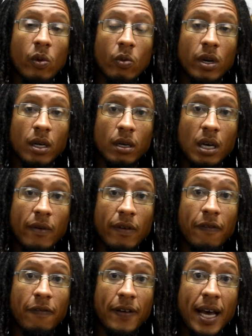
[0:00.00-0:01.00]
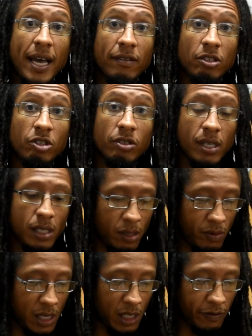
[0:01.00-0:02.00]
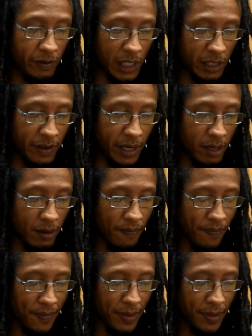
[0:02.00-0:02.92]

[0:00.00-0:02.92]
We want to cover 5 strings with this first finger.